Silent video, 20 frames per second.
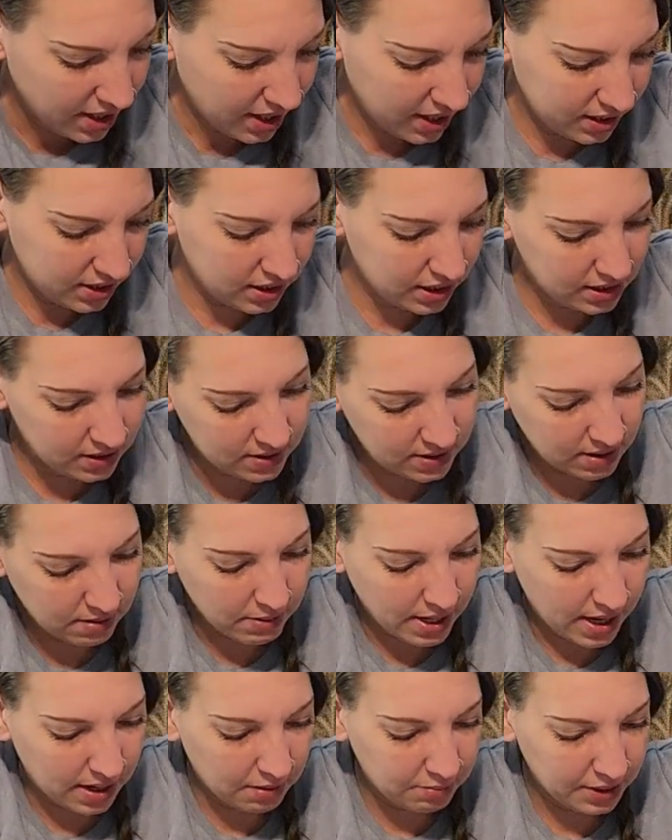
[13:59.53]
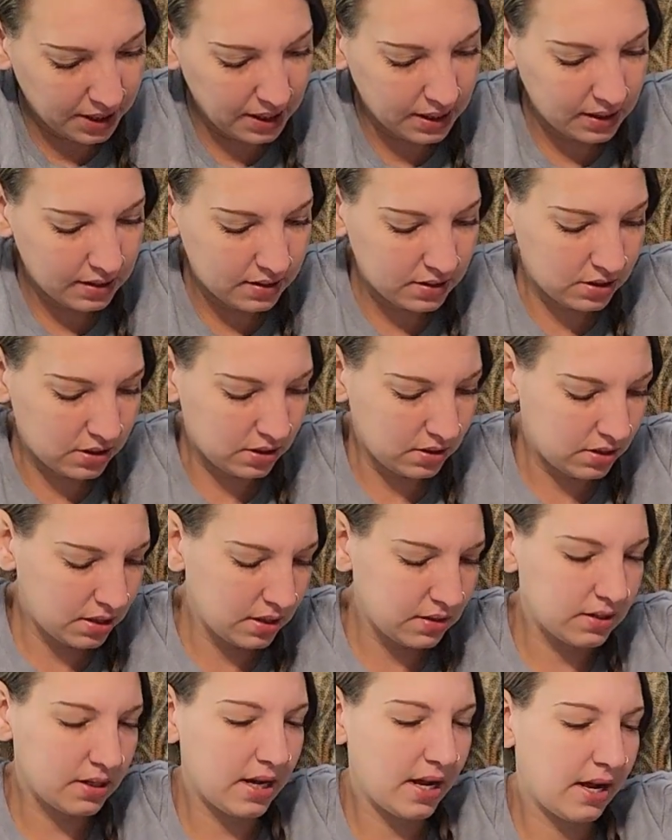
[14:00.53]
a decent amount of beads. She
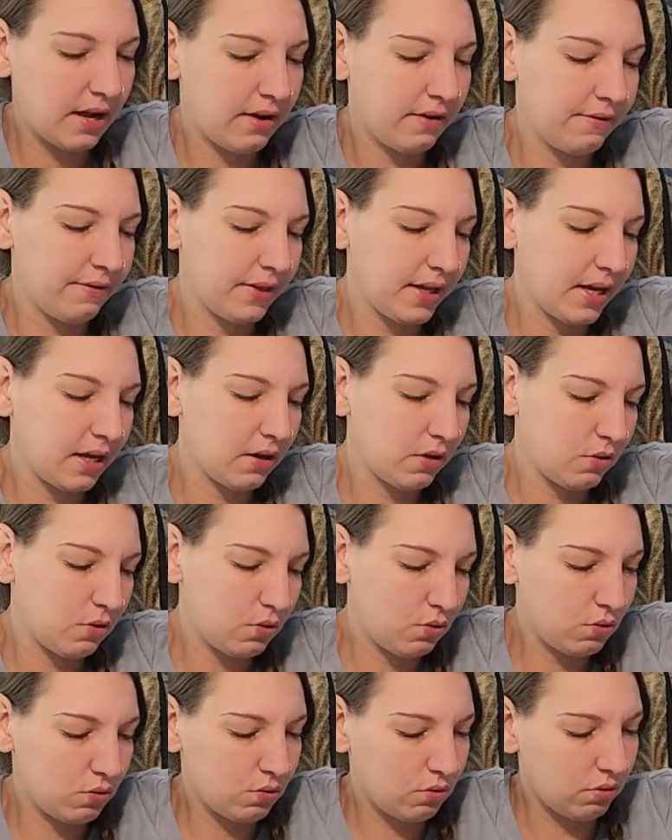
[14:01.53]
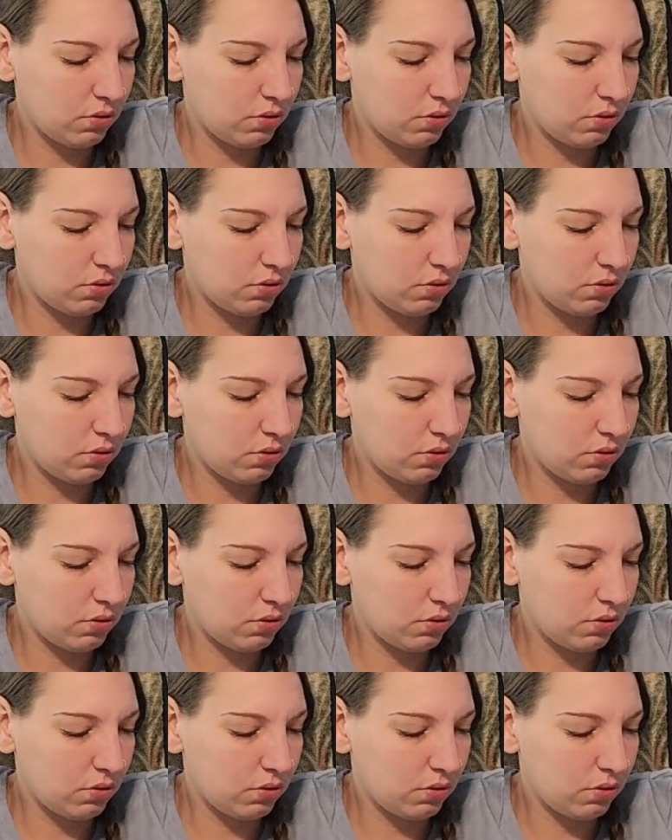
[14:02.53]
doesn't have like a whole